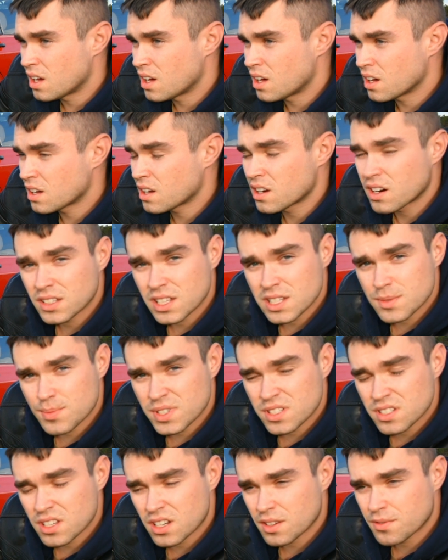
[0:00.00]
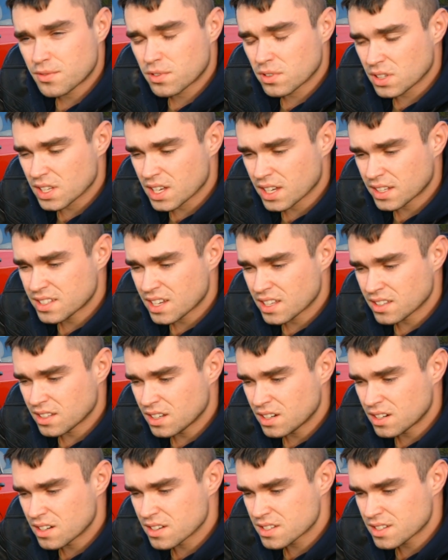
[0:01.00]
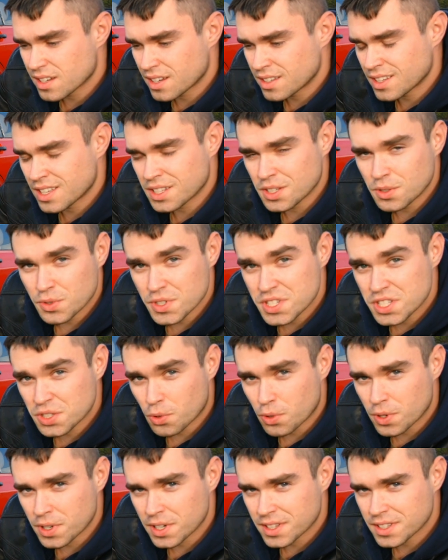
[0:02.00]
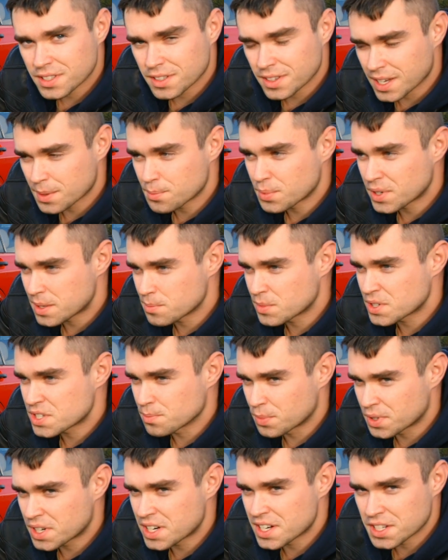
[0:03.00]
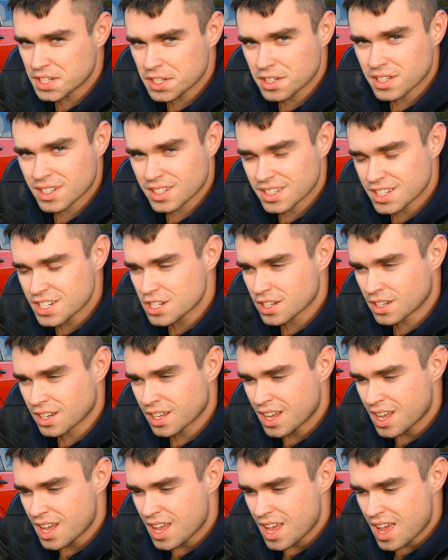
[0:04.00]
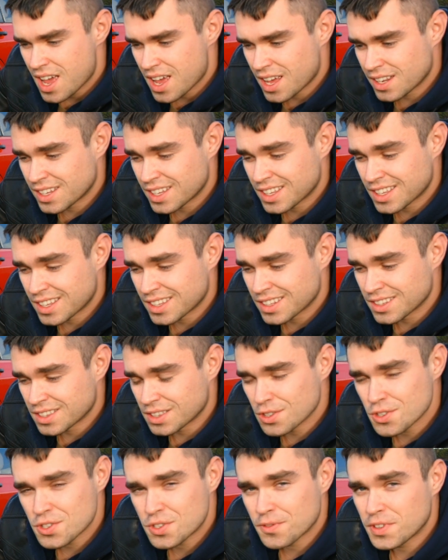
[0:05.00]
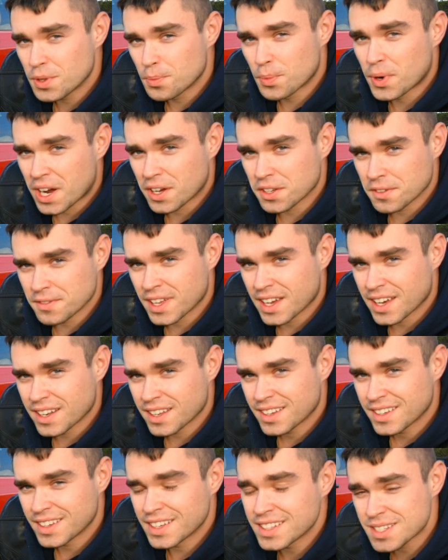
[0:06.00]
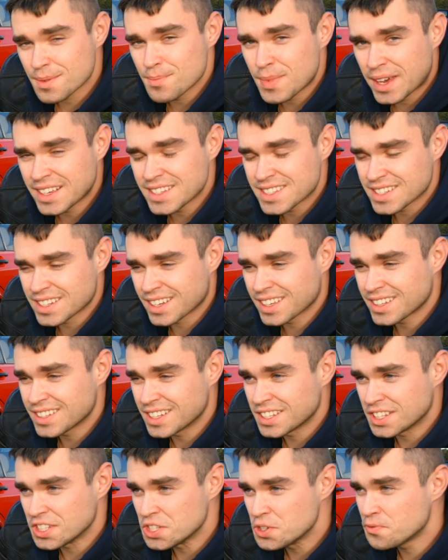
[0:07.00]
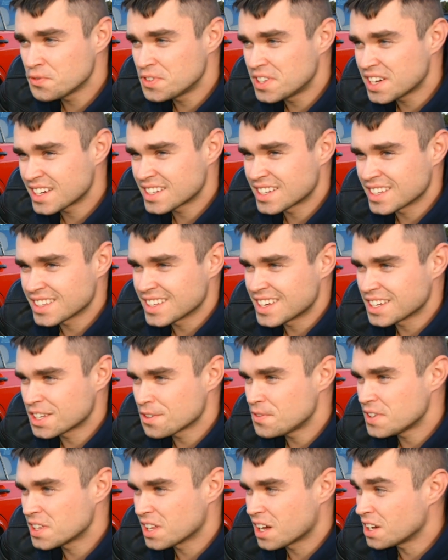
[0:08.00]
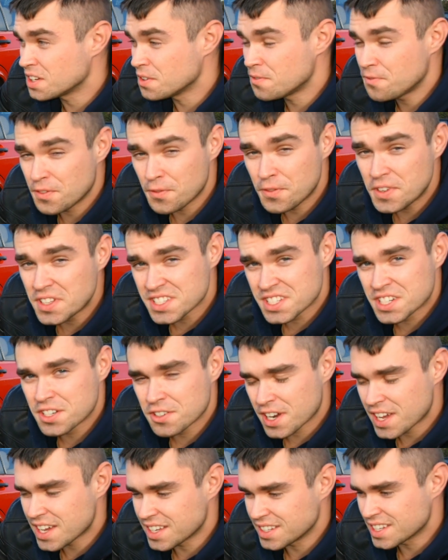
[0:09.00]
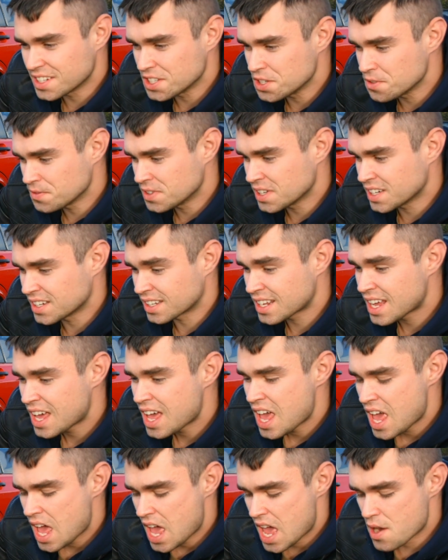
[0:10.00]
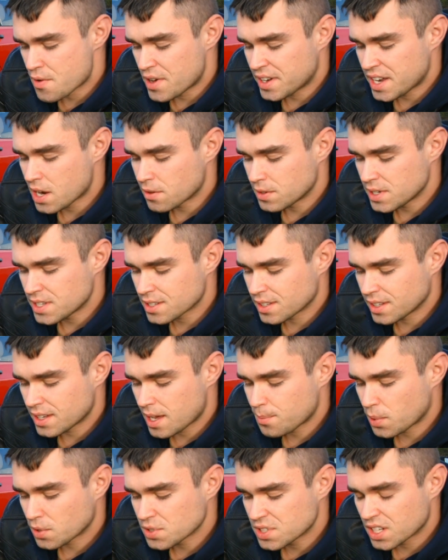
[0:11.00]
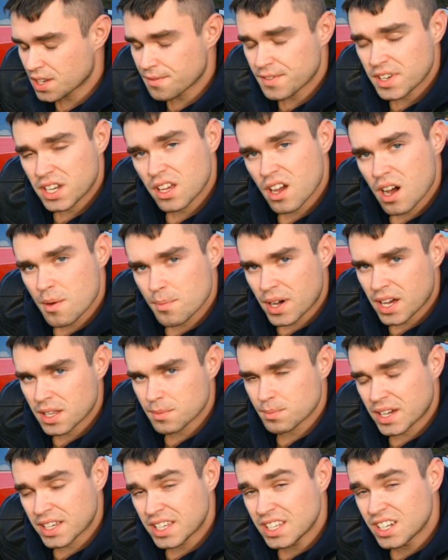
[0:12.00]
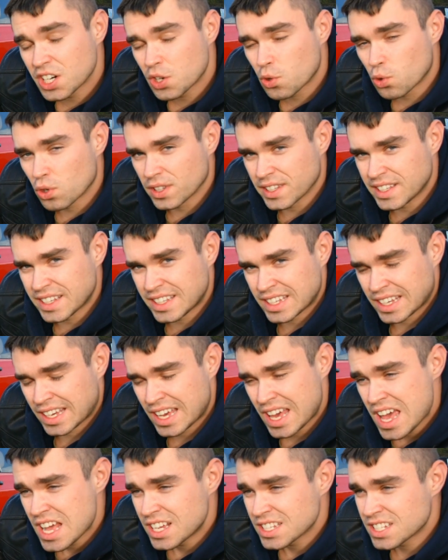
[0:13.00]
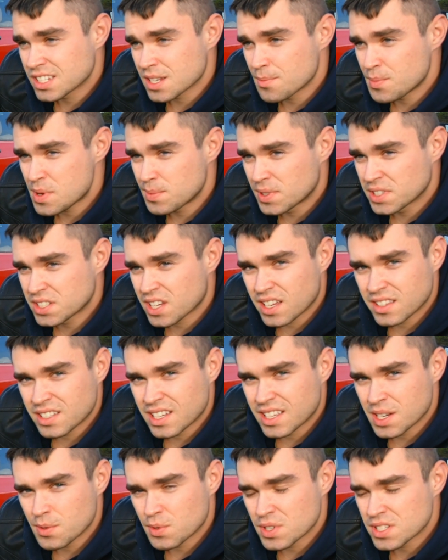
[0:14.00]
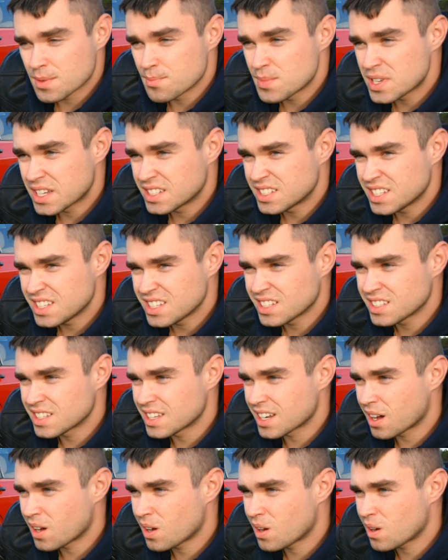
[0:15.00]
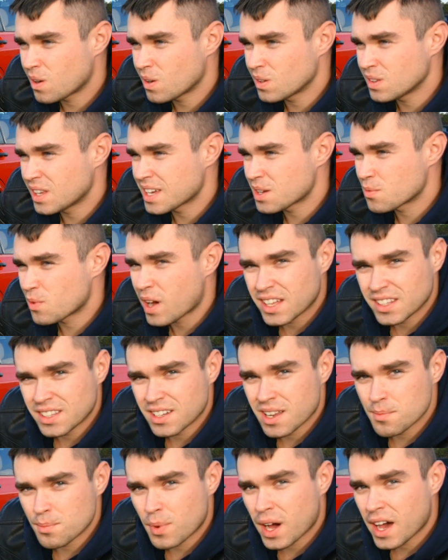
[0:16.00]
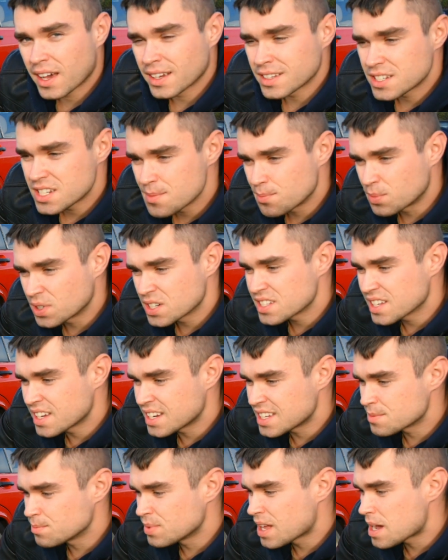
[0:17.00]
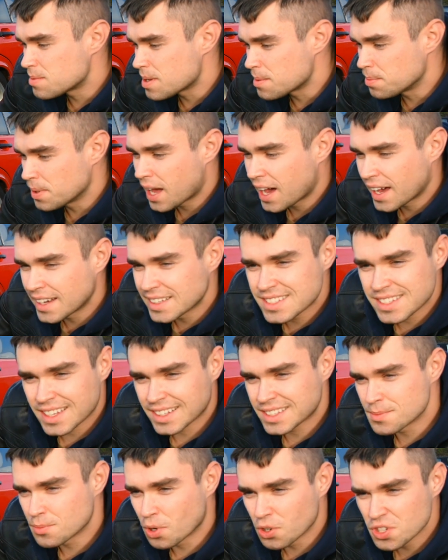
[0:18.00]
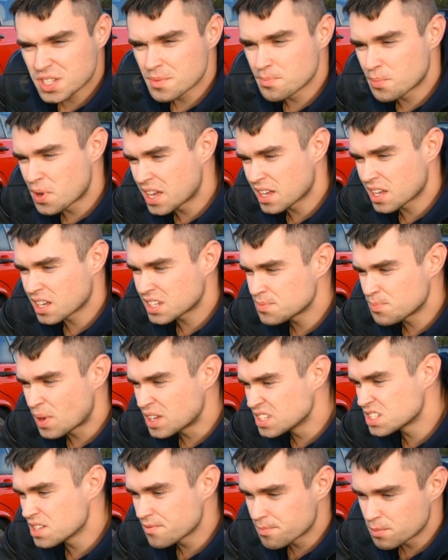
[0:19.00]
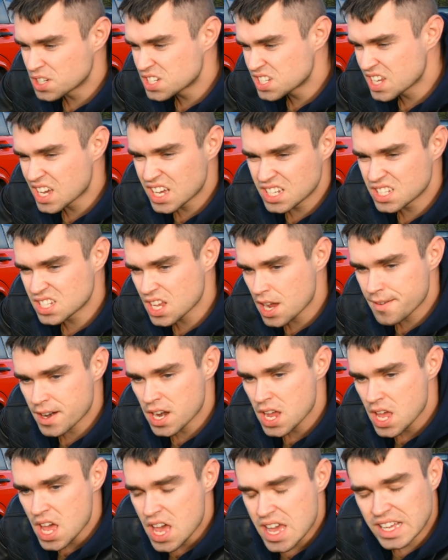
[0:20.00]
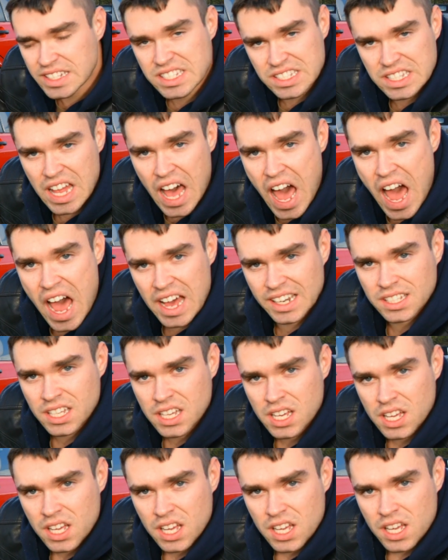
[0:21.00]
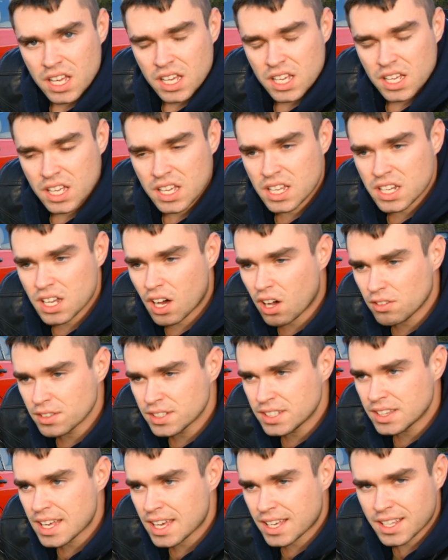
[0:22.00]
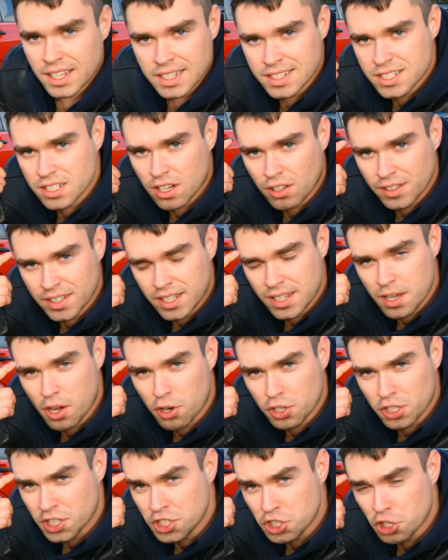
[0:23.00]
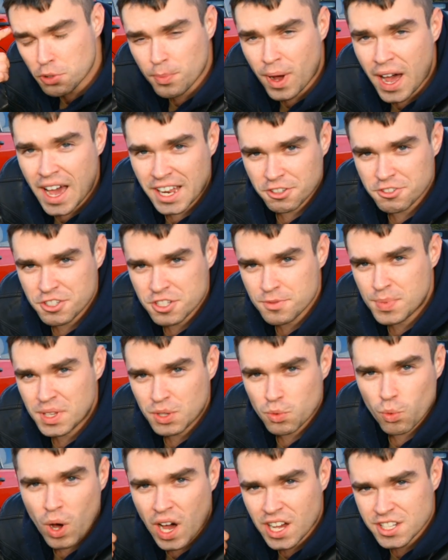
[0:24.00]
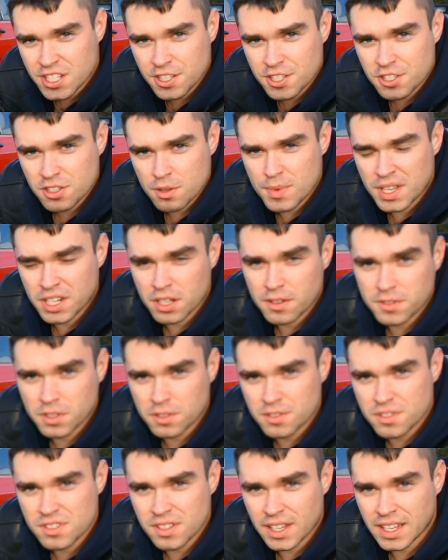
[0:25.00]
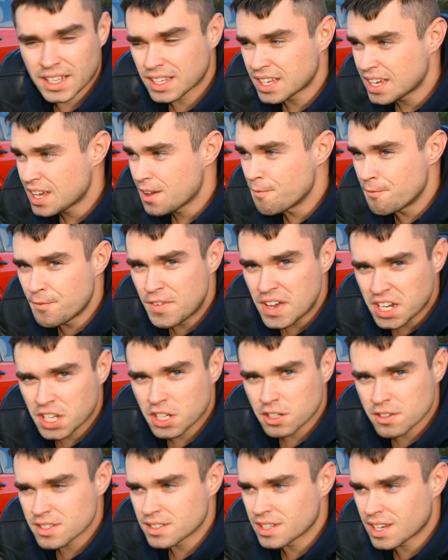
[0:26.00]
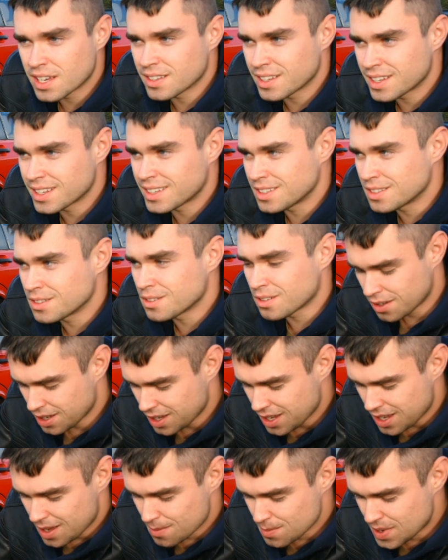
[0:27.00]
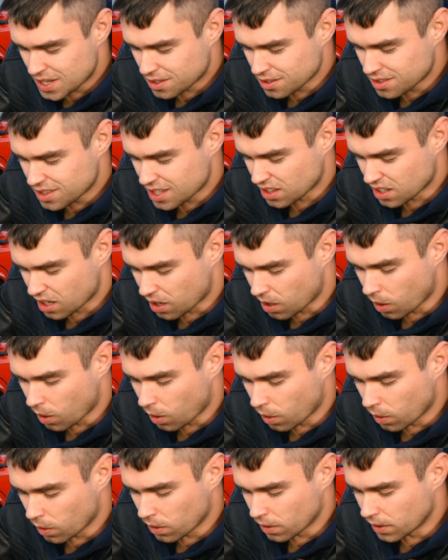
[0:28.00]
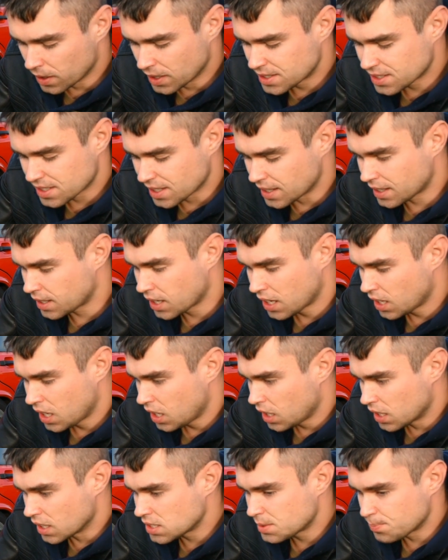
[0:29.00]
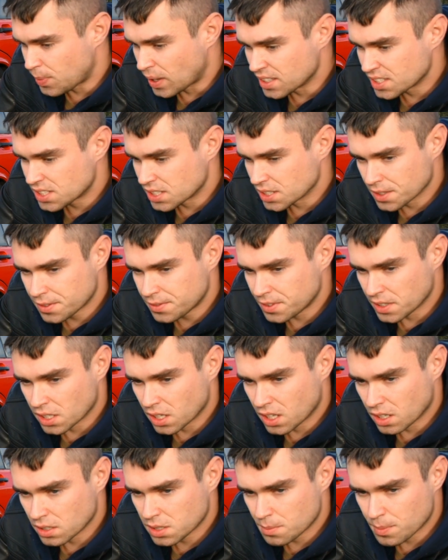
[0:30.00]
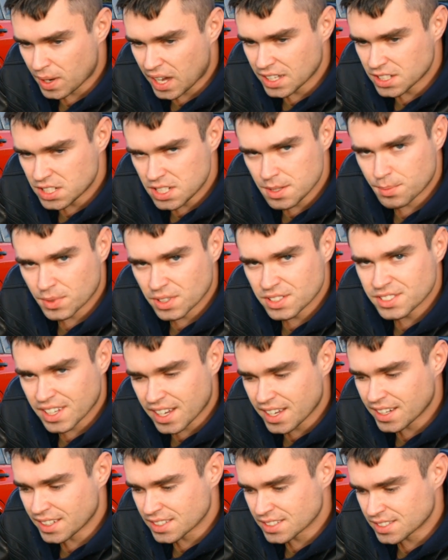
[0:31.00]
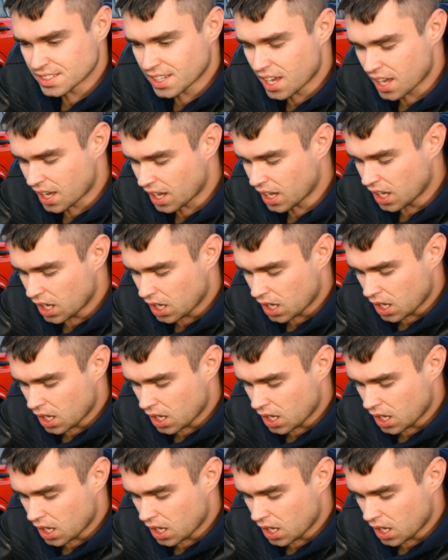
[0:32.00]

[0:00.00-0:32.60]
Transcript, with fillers: a car that's been sitting for like 10 years, and then you restore it to like pretty much brand new condition and then don't you feel proud of that it's amazing that you've done it like you feel uh, it feels great that you've done it and right now recently I posted a video about my heater core leaking so some people thought that it was a big deal that oh like why did I buy a cheap Mercedes blah blah blah it's like the most expensive Mercedes ever it's not it only like it's only in, the, in your mind you've just been watching so many of those like videos that like you know make you think that oh it's like expensive you know to buy a cheap Mercedes yeah